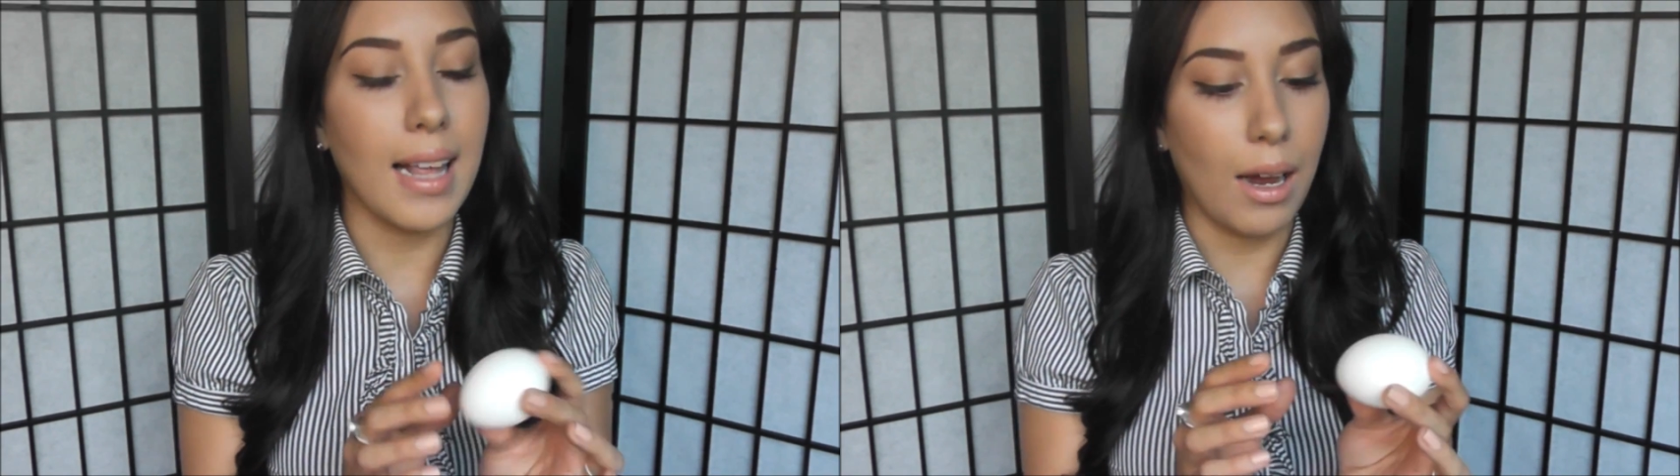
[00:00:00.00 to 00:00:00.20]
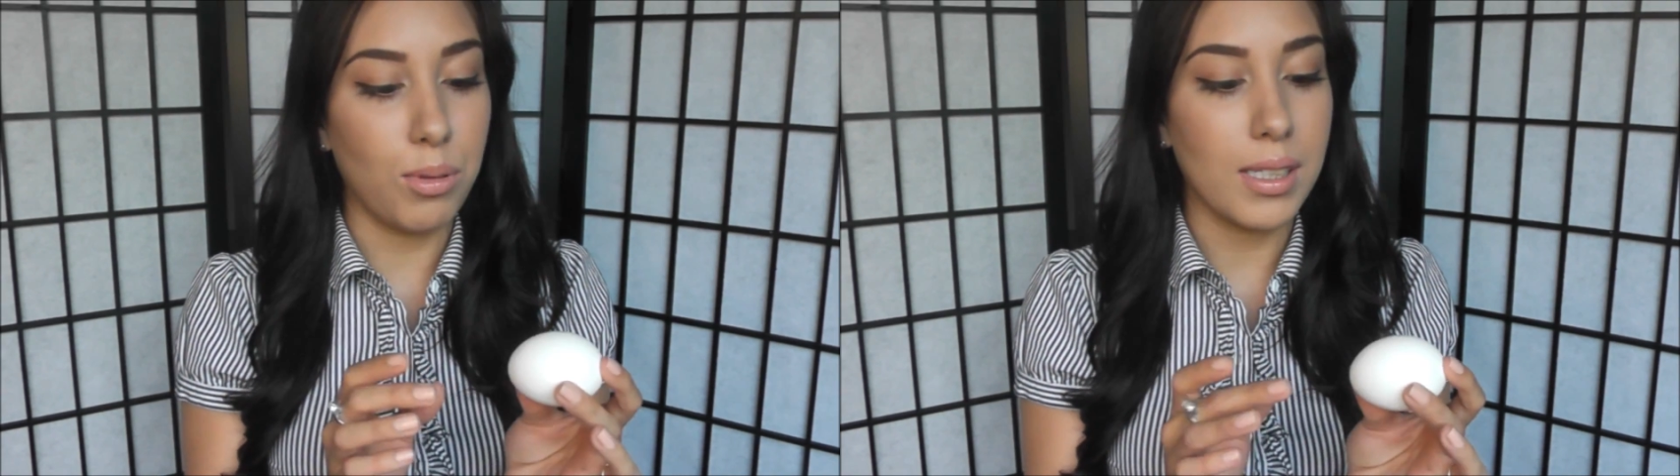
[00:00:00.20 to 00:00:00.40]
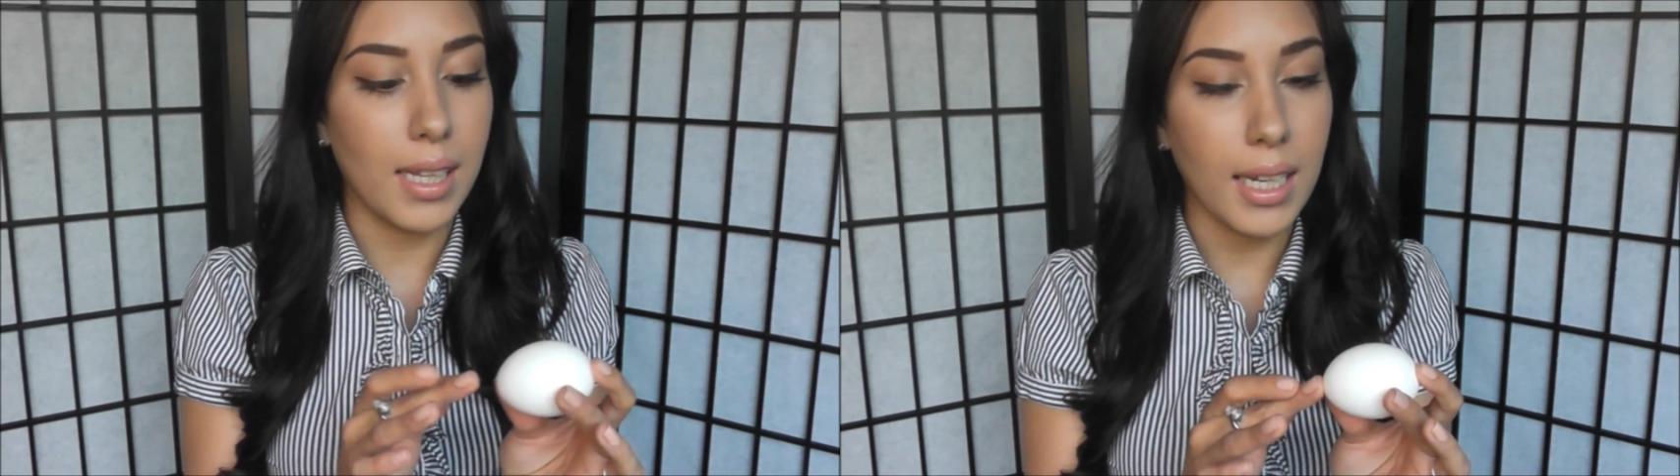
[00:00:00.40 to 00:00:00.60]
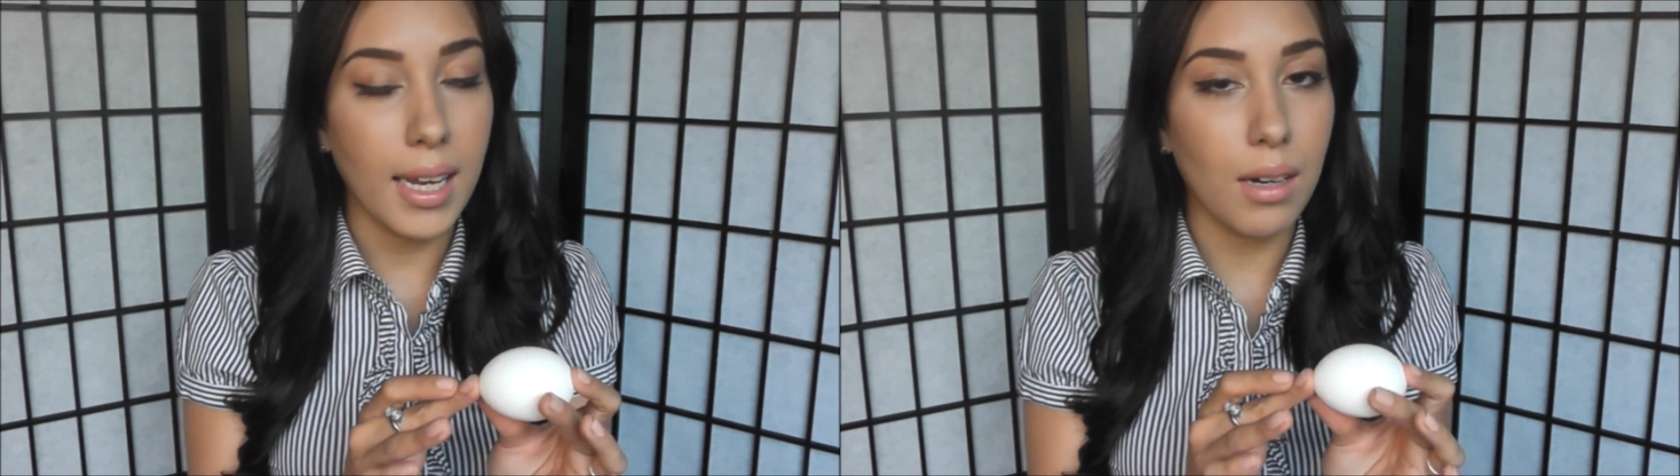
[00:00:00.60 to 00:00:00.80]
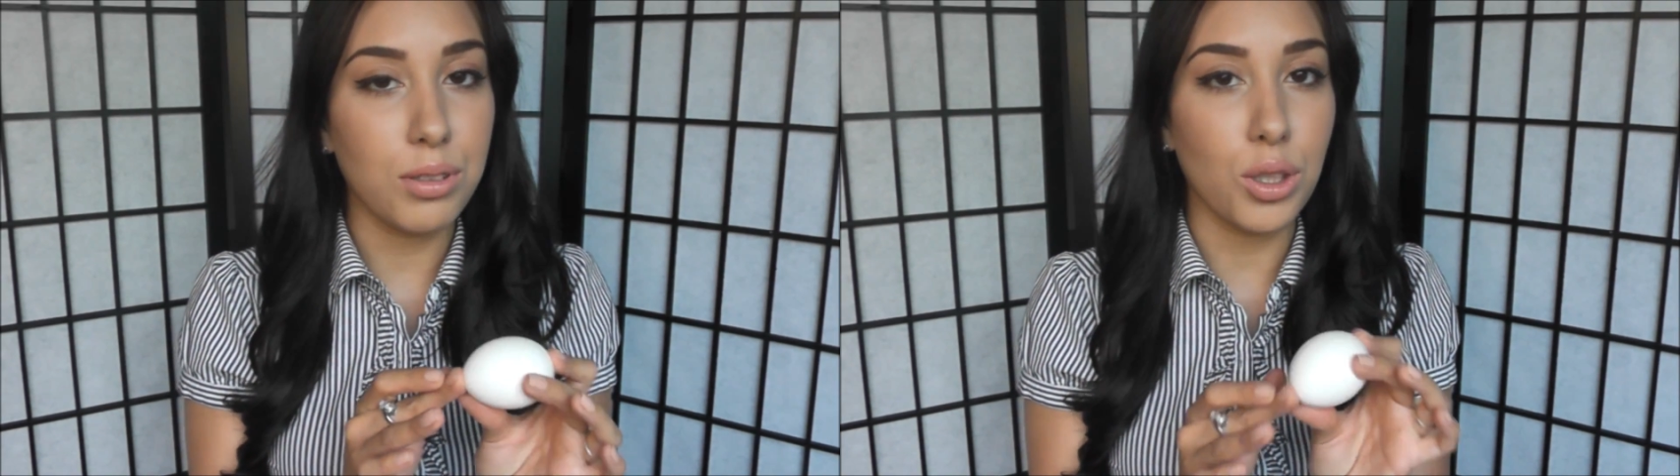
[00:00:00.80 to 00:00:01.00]
that I was
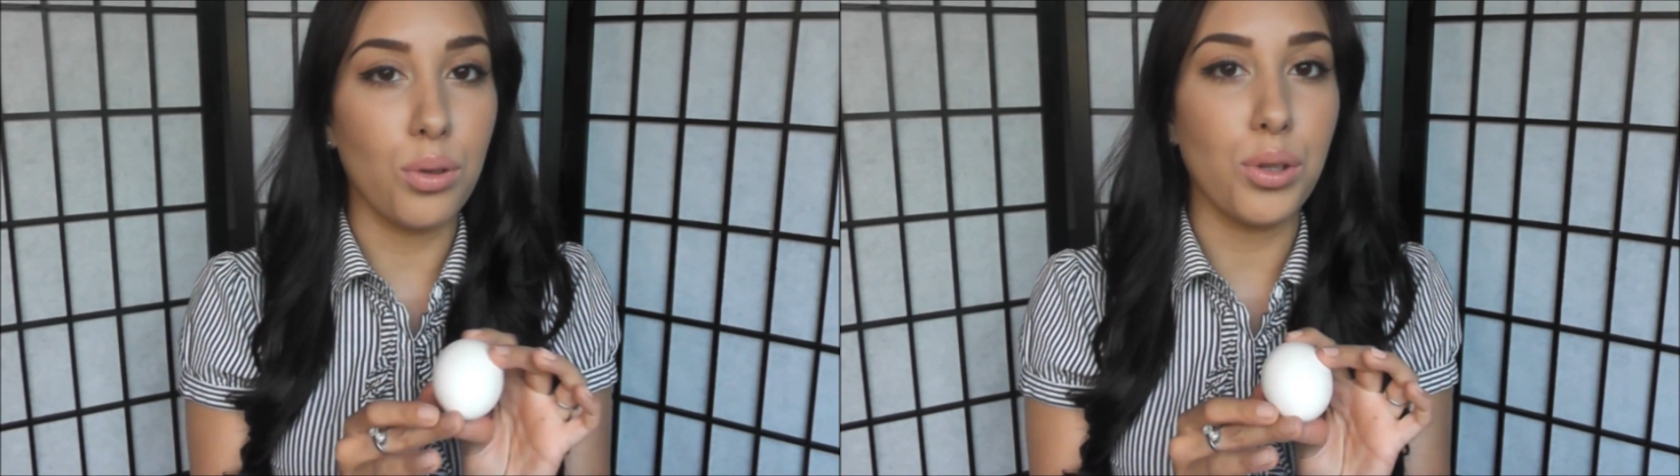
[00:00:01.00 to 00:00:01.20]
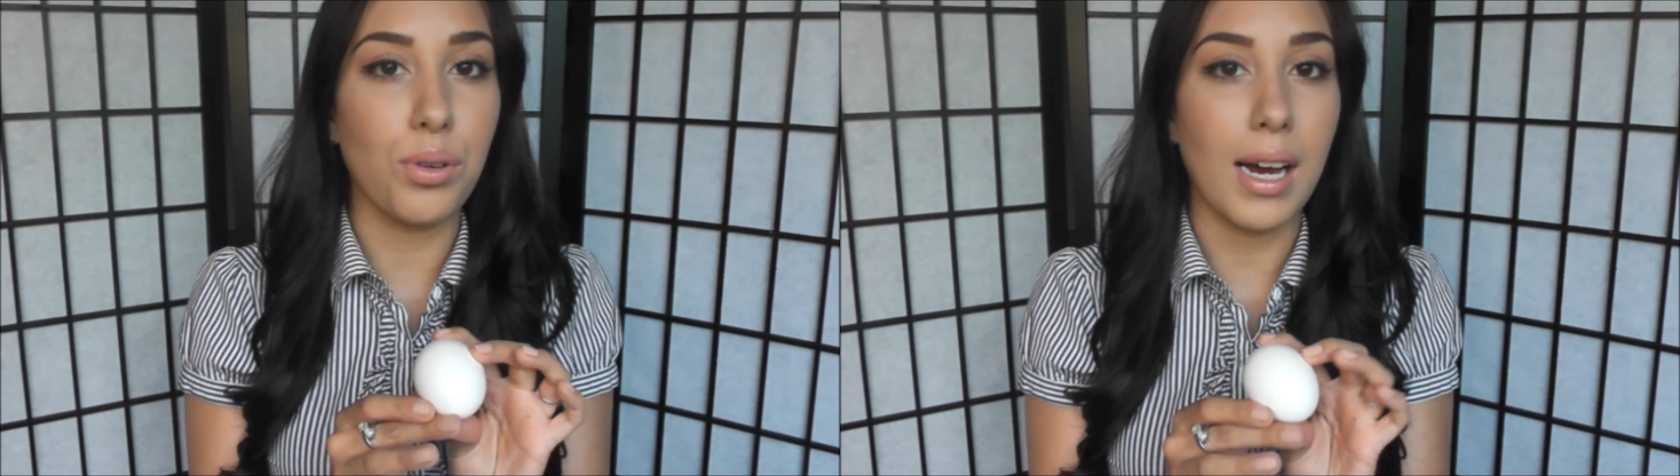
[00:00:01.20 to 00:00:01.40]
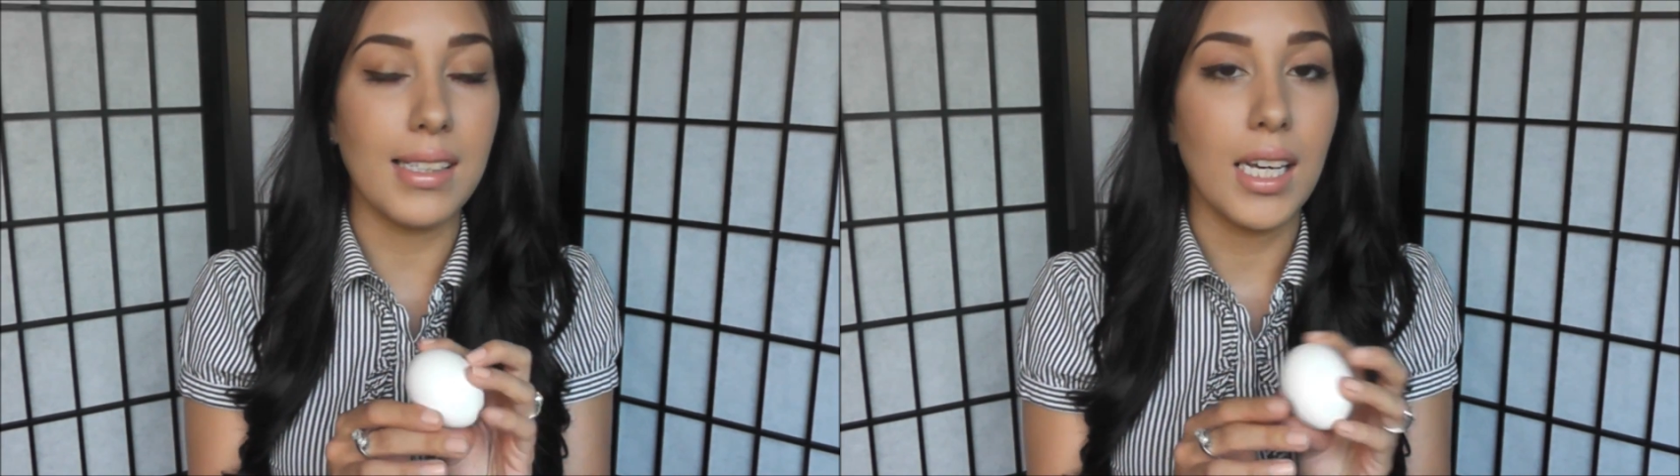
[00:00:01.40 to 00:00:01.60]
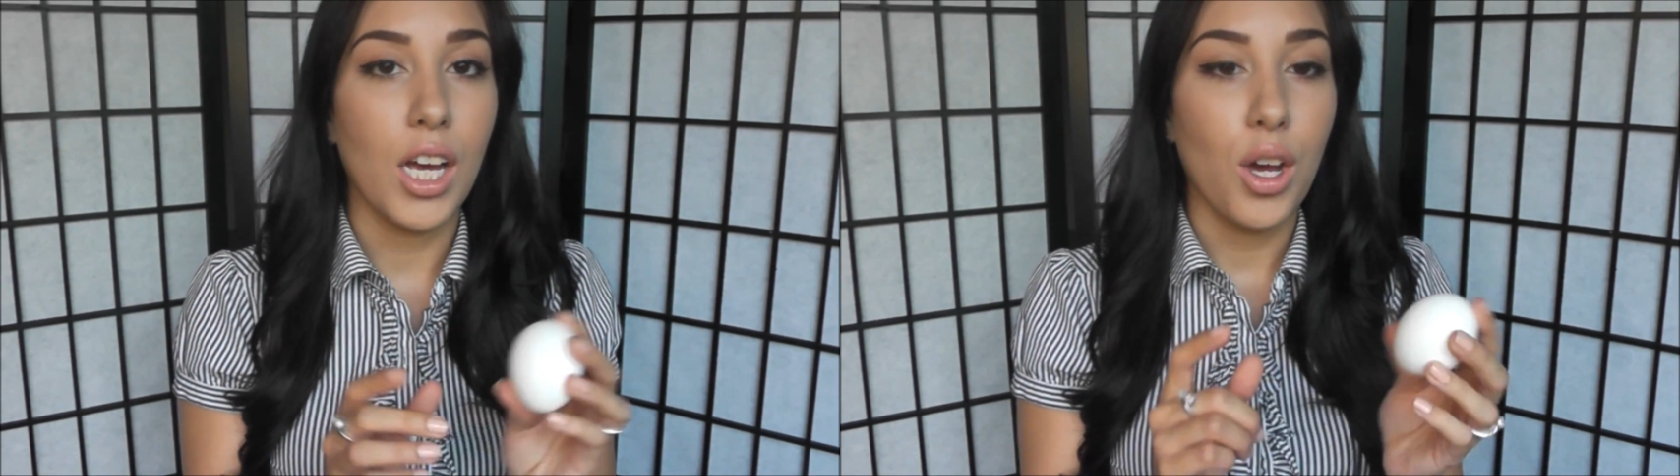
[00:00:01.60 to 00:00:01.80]
thinking of showing you guys,